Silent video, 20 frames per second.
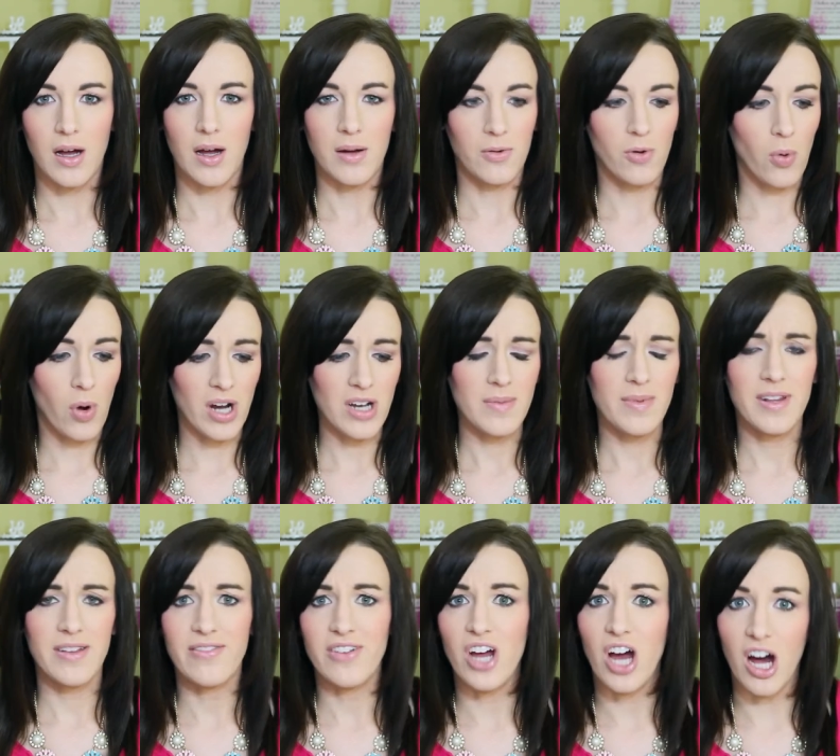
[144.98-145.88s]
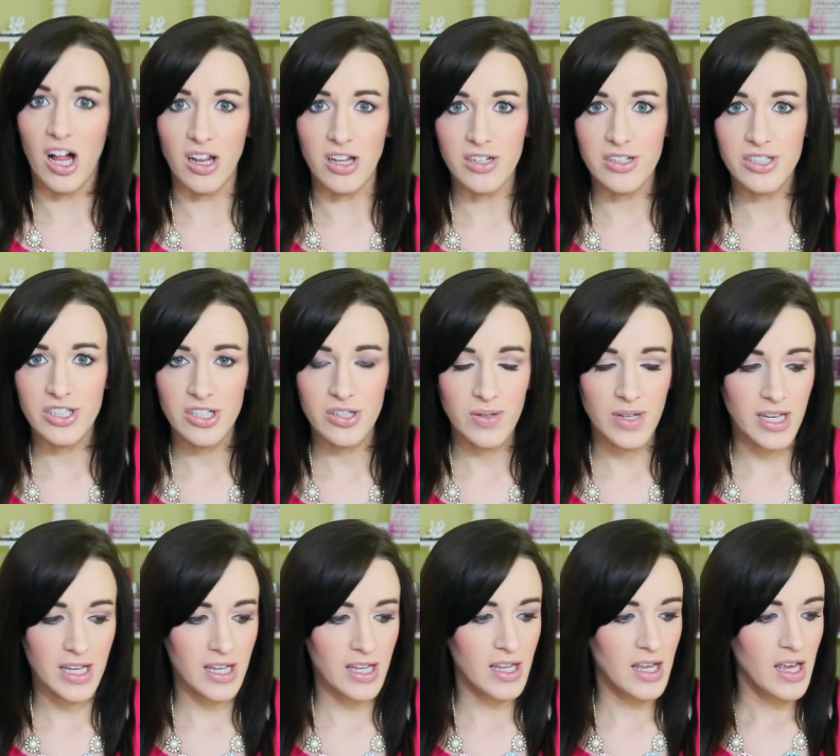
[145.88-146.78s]
quite a bit of color to
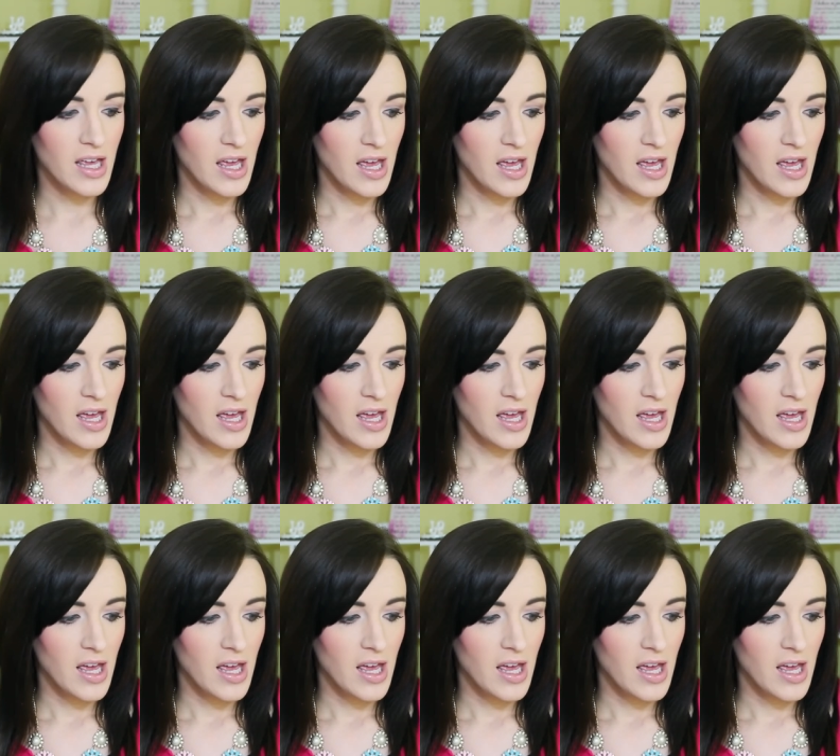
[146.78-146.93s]
it.